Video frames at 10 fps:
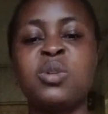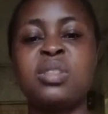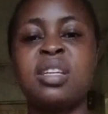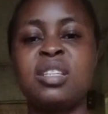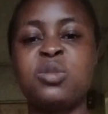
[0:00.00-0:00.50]

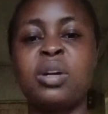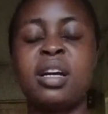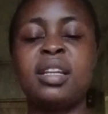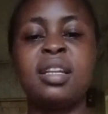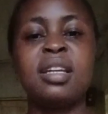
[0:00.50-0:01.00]
that you
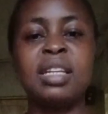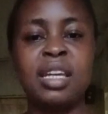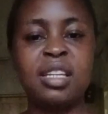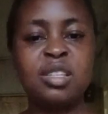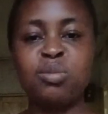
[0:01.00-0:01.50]
can
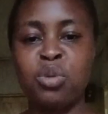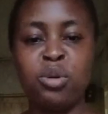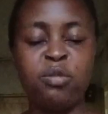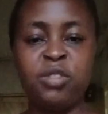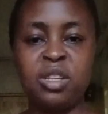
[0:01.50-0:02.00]
get
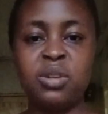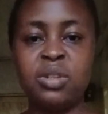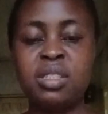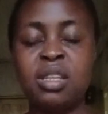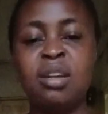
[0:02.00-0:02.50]
more
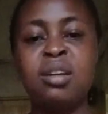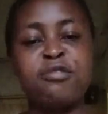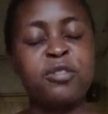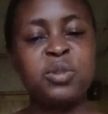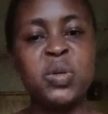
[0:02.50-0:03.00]
videos. And
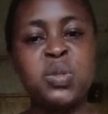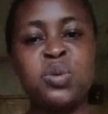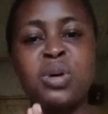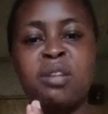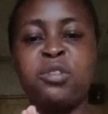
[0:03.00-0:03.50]
for those
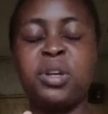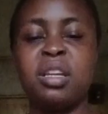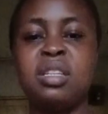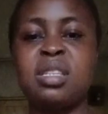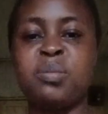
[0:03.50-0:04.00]
who have
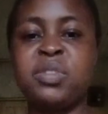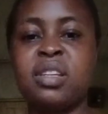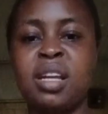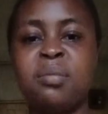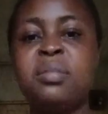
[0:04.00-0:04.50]
already
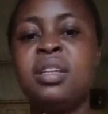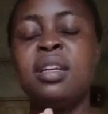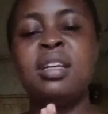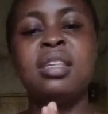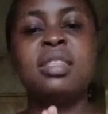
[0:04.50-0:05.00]
subscribed,
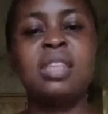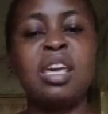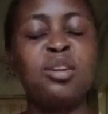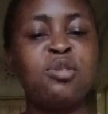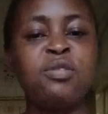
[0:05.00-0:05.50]

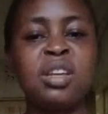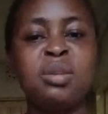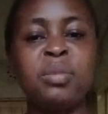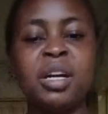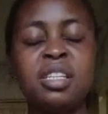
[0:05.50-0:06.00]
thank you
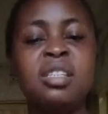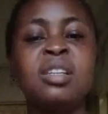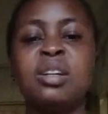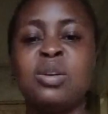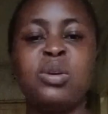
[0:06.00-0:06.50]
very much.
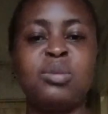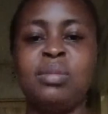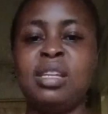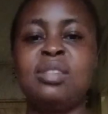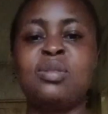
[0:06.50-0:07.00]
God
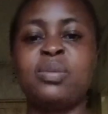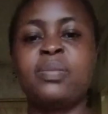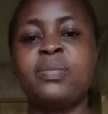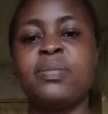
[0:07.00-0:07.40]
bless you.